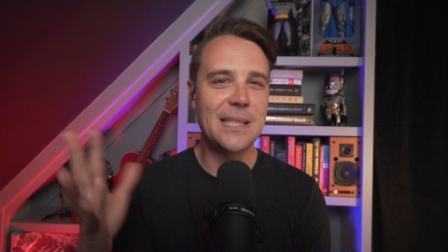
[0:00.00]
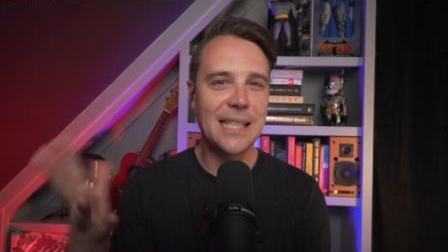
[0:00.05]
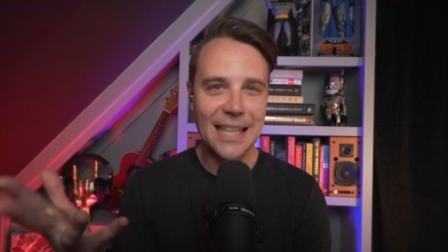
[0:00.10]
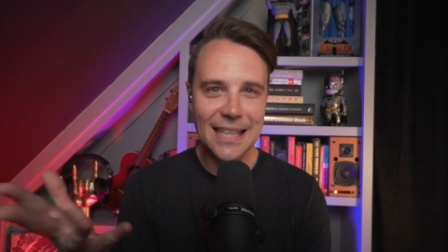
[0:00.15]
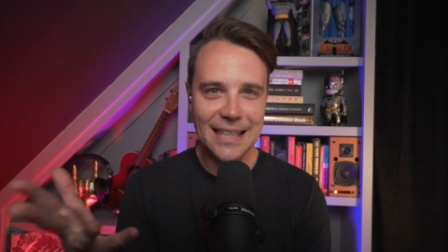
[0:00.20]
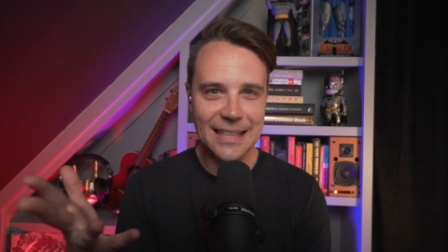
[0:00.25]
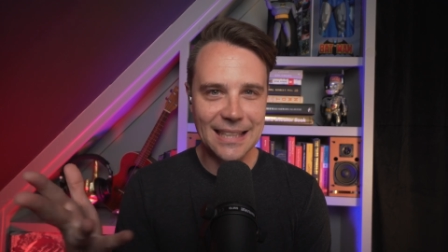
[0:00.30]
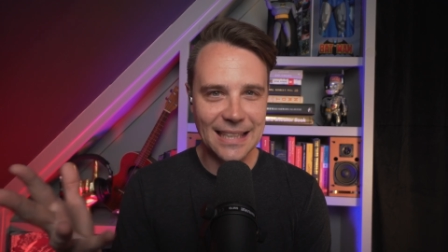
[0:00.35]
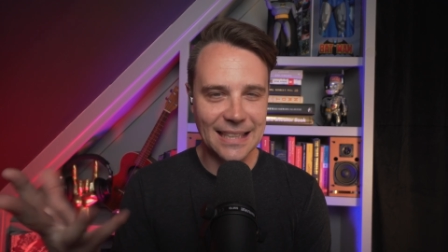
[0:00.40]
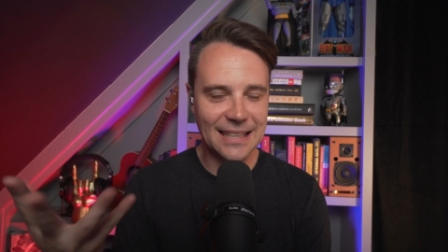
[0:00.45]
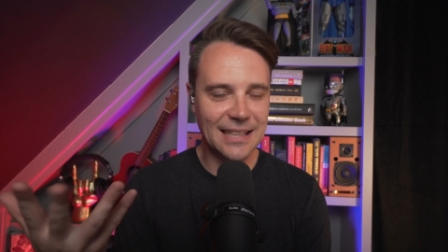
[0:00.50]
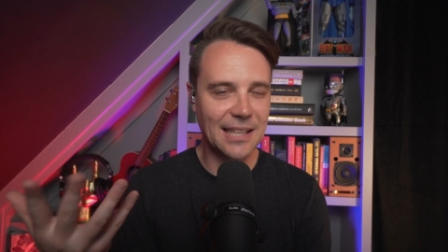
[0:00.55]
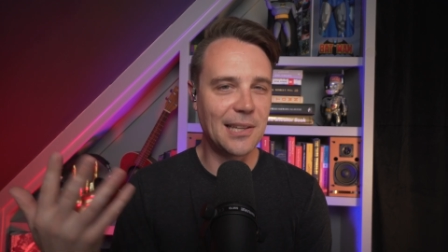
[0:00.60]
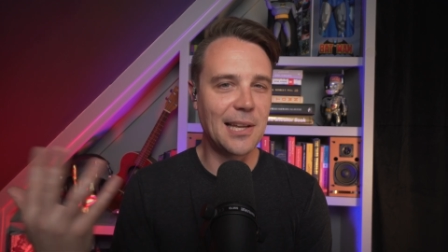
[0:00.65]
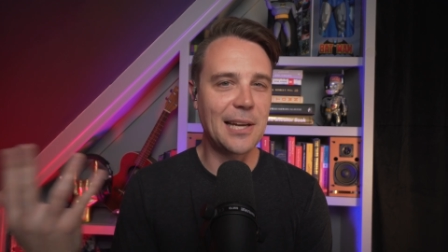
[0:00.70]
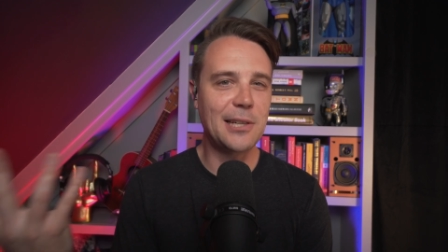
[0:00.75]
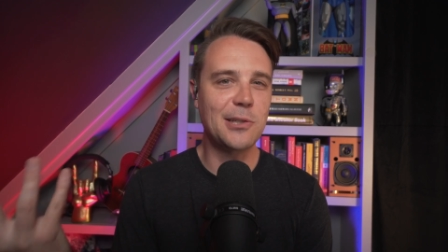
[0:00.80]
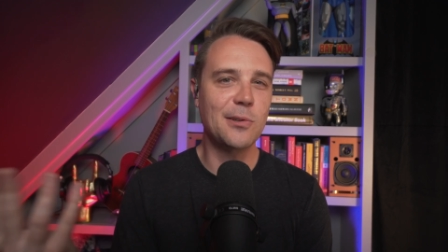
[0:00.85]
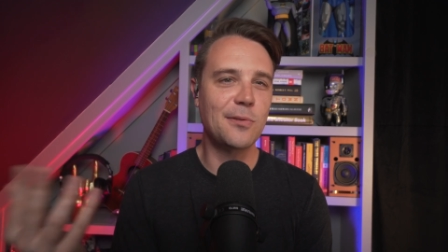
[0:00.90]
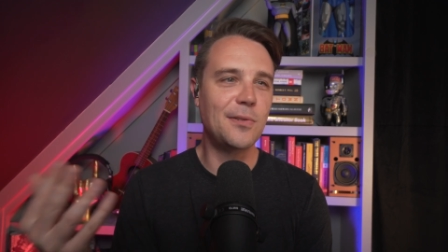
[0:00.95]
pretending that
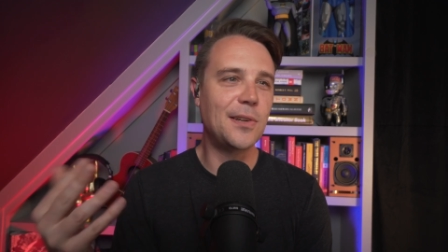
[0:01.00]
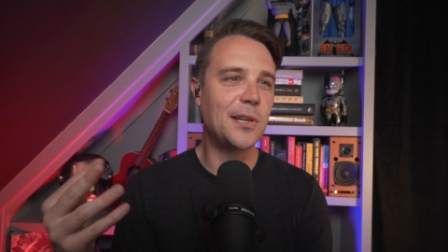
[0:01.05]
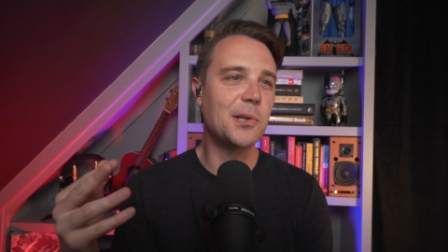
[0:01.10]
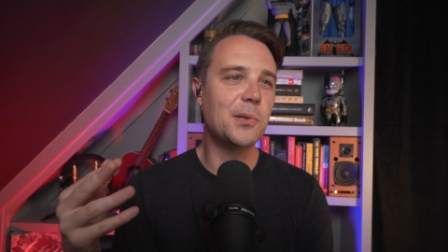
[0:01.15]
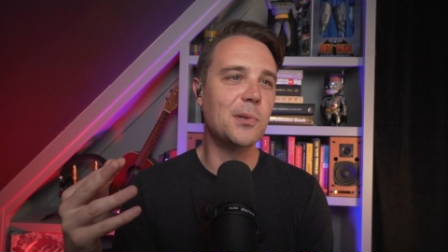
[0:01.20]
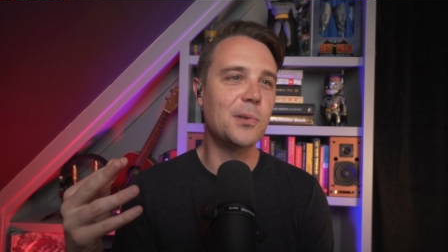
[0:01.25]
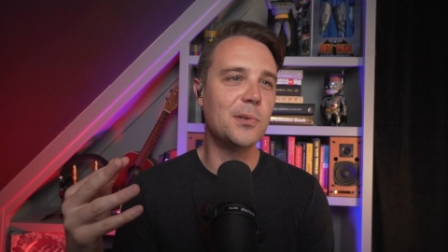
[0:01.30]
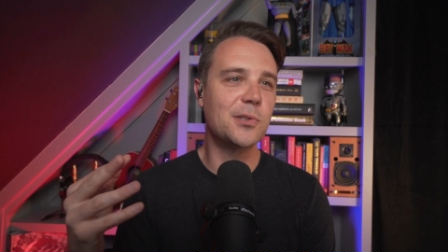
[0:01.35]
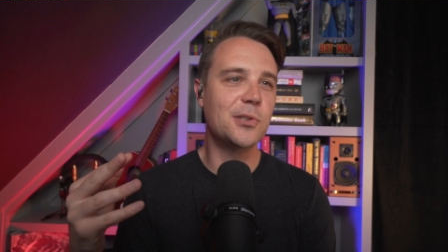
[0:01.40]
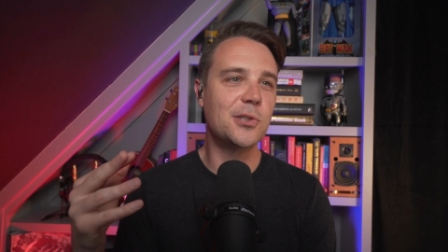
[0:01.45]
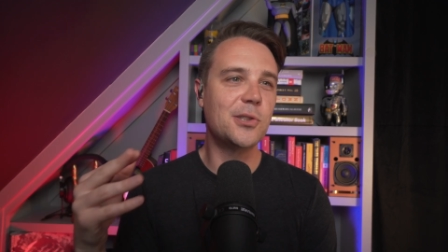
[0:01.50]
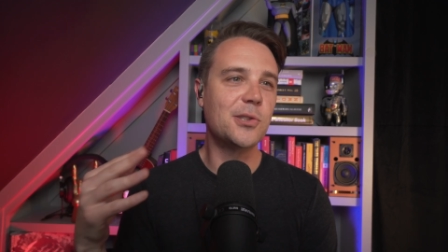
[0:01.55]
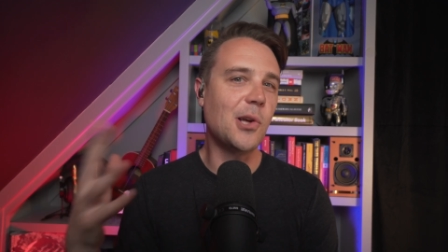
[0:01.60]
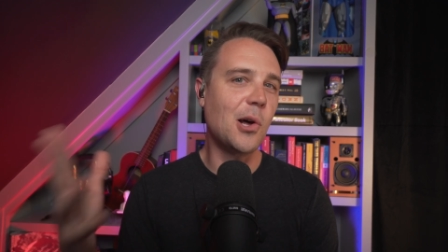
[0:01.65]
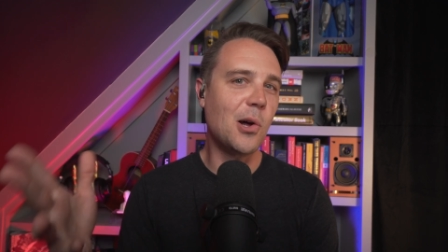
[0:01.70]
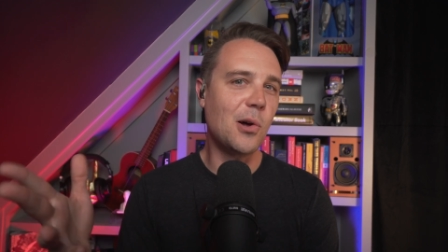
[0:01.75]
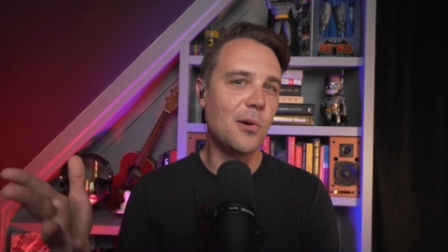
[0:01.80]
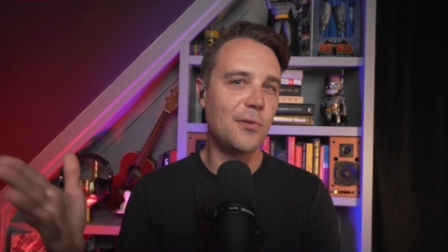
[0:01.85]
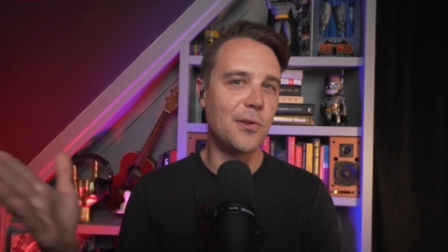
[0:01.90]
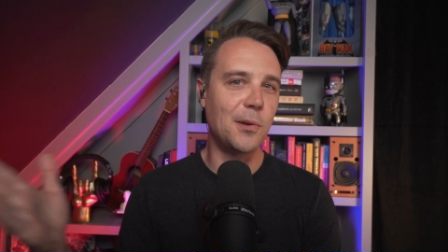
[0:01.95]
electric vehicles
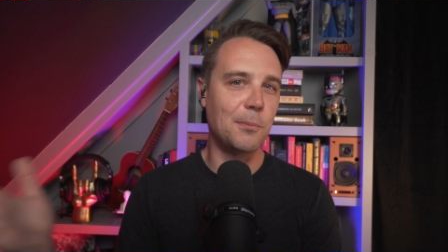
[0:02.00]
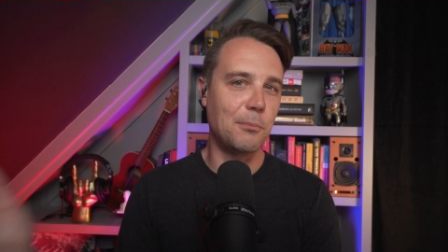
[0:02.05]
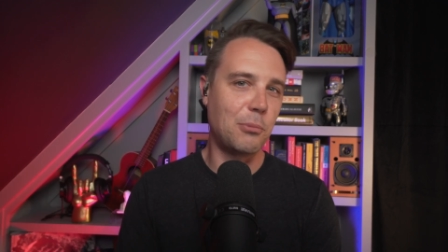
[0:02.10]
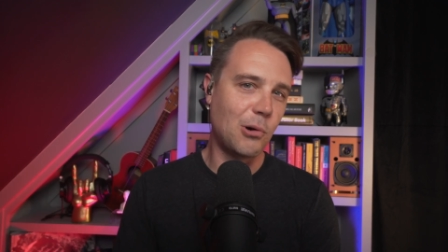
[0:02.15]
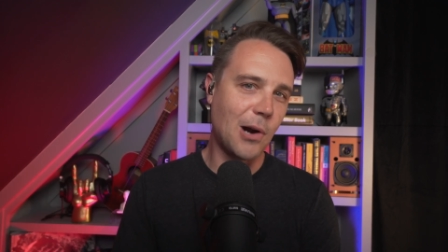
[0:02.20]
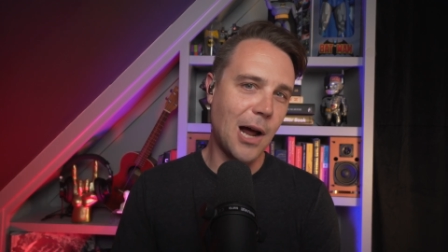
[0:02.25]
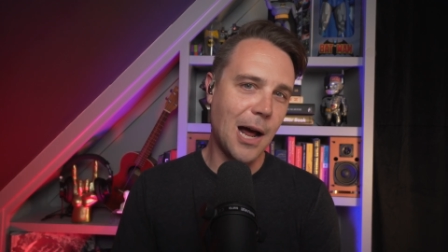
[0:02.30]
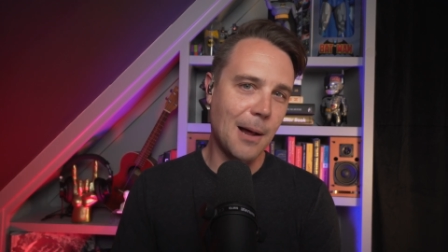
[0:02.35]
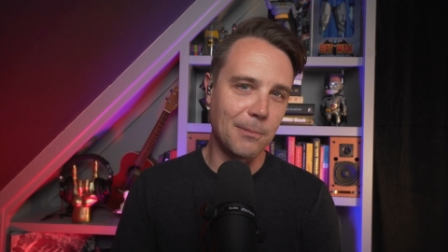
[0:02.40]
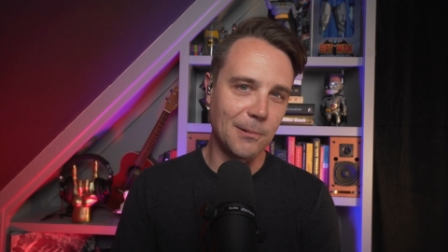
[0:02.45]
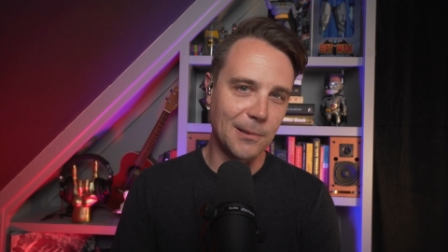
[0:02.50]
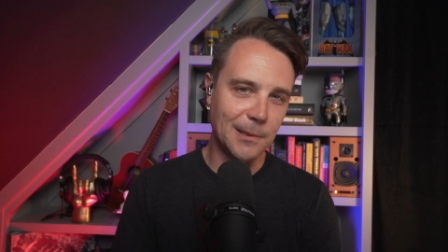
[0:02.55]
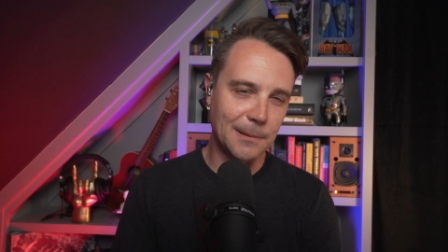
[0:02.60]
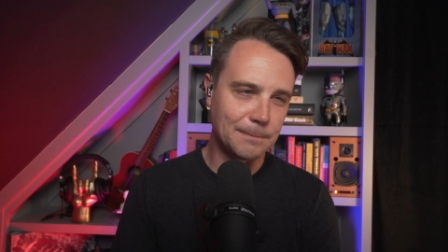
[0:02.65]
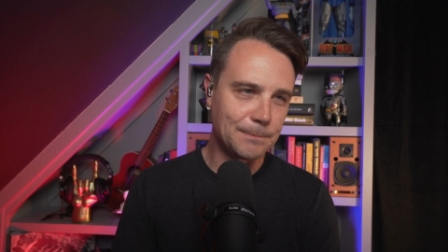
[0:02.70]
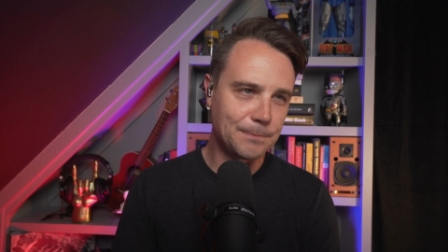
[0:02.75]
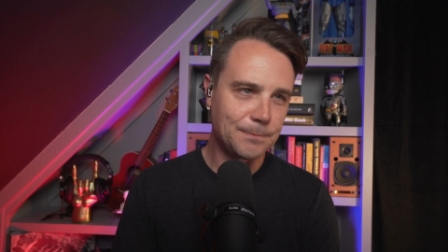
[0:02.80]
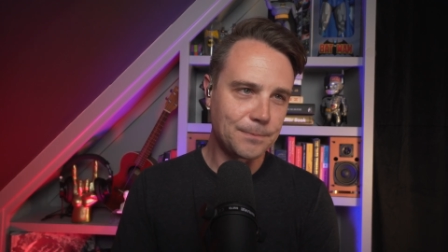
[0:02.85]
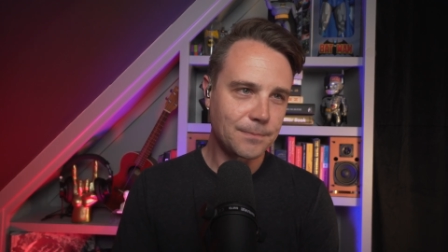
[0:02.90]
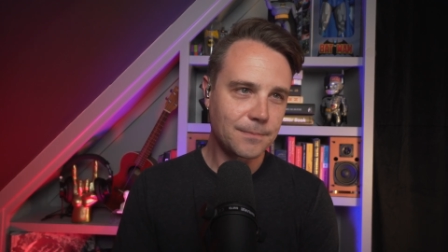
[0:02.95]
solve the
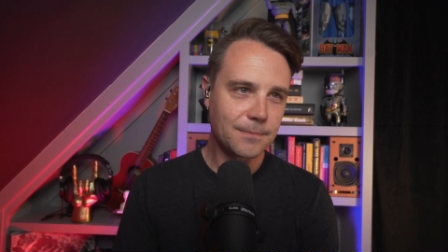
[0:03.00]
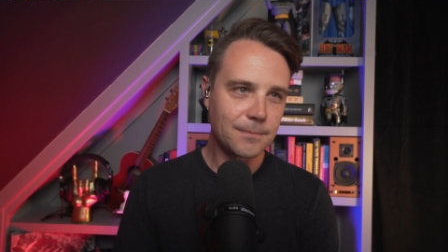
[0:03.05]
problem